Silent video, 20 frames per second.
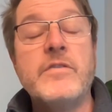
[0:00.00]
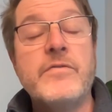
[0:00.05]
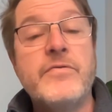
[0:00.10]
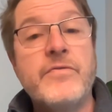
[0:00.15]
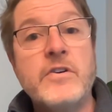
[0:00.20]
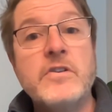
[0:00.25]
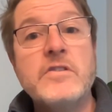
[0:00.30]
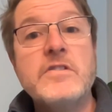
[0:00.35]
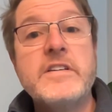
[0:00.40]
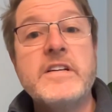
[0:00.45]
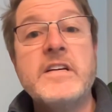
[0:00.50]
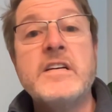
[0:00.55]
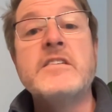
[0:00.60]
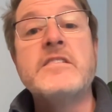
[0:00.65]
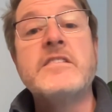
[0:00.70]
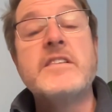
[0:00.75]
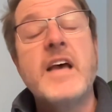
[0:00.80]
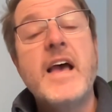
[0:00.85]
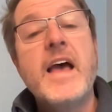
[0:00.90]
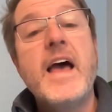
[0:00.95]
The first
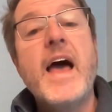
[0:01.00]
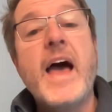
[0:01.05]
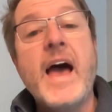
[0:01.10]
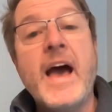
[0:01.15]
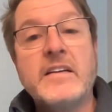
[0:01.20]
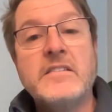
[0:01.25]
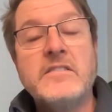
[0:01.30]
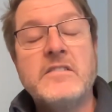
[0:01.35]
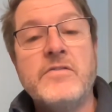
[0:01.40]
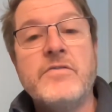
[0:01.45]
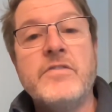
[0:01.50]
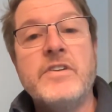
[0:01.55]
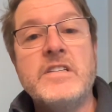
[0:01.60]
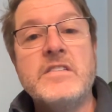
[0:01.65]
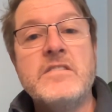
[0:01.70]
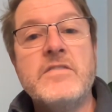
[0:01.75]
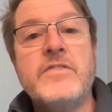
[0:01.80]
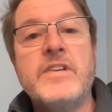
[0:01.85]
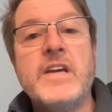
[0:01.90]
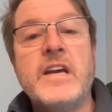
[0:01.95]
is
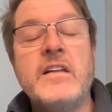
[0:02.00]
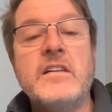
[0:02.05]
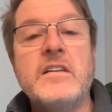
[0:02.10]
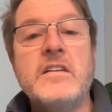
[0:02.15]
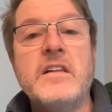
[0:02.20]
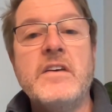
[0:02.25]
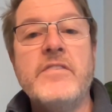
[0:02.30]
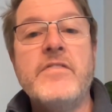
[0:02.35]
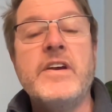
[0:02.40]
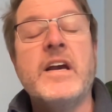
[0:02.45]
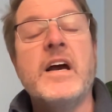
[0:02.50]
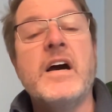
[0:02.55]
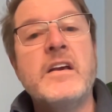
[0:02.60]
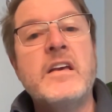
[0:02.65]
activities of daily living.